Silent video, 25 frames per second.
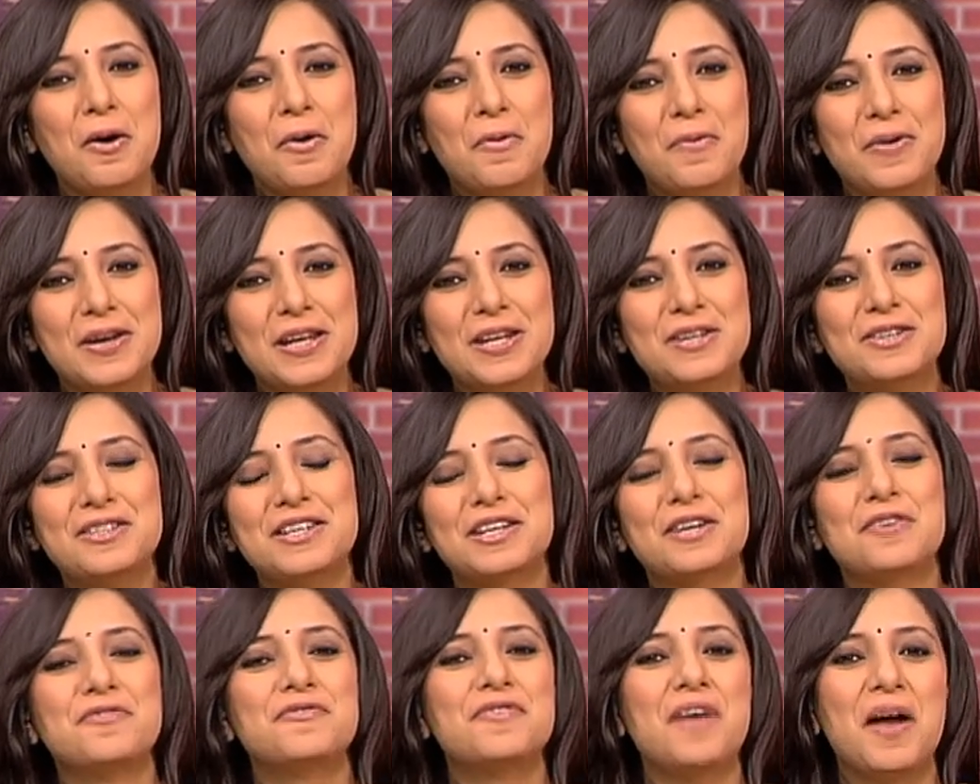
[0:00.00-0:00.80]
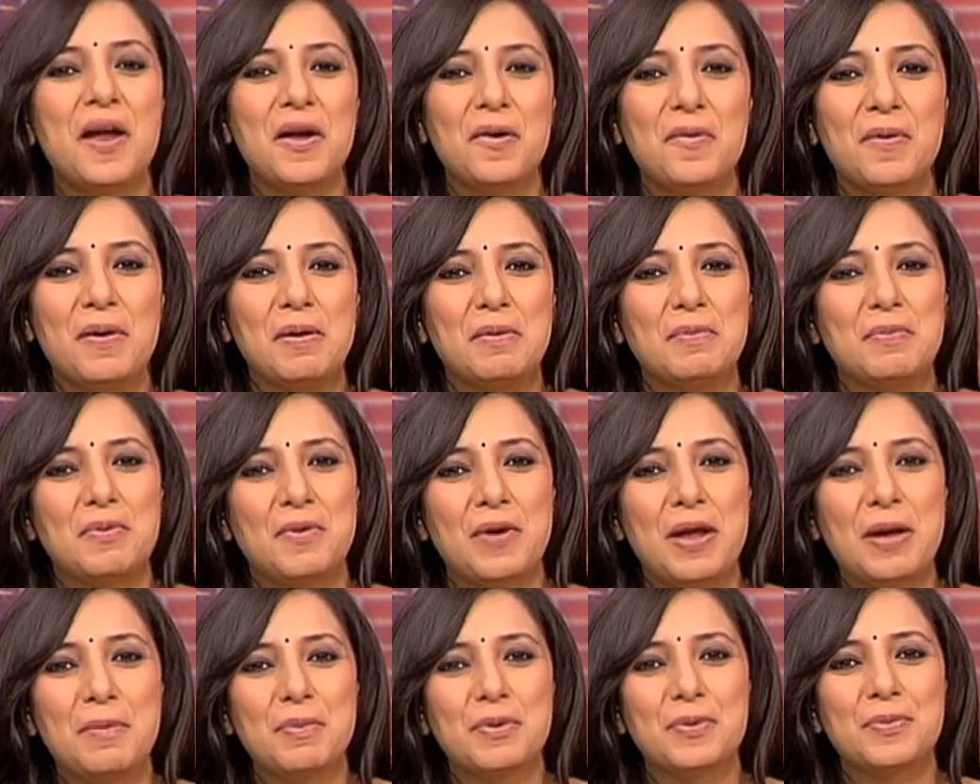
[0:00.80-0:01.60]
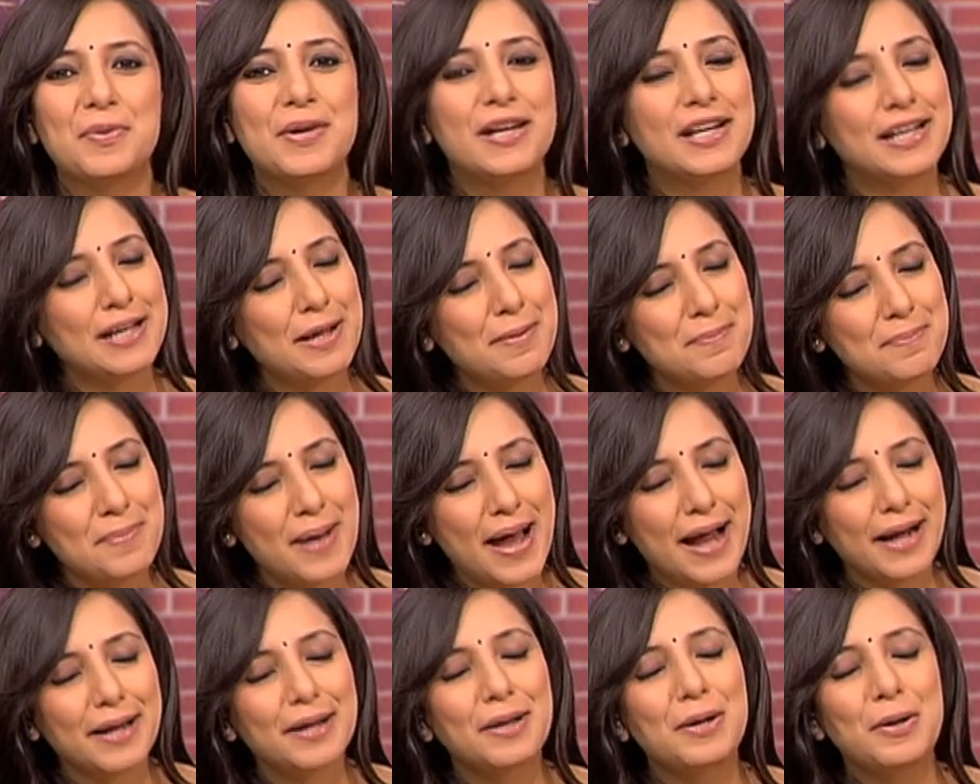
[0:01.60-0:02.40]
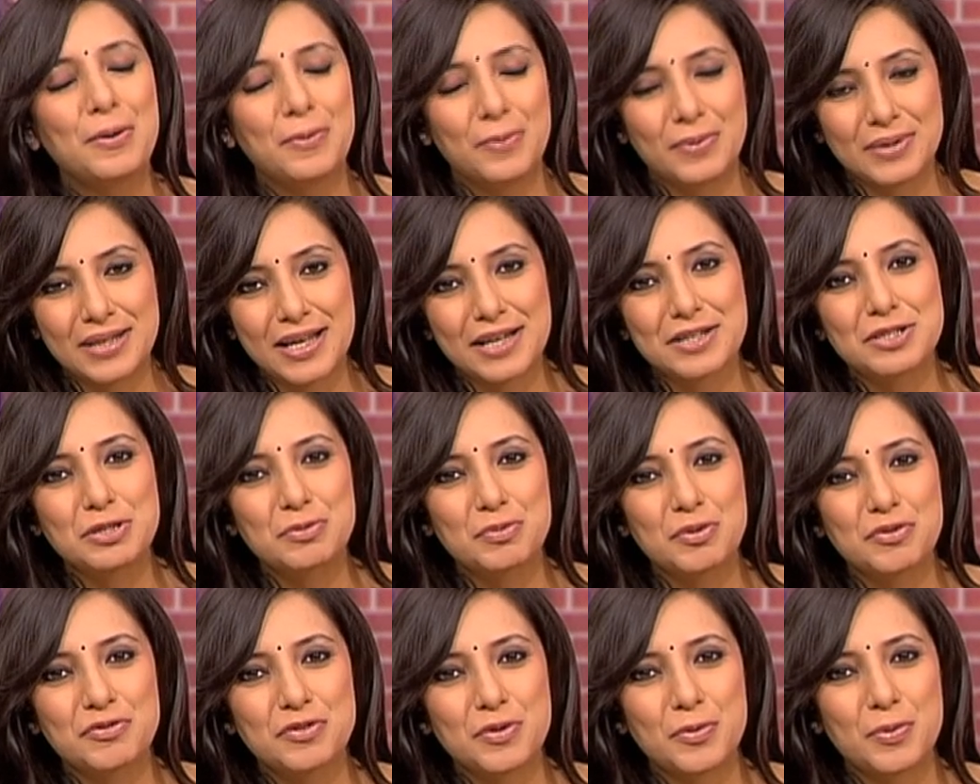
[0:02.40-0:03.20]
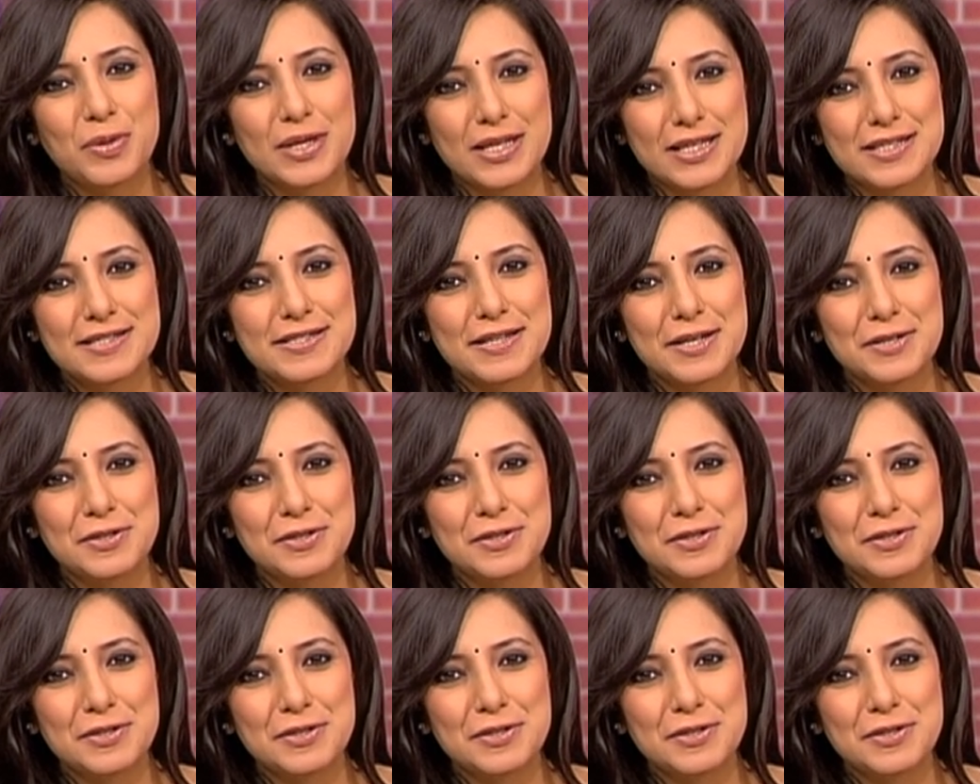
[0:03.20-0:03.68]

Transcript: We need to take a very quick break, but we'll come back with that tip of the week. Stay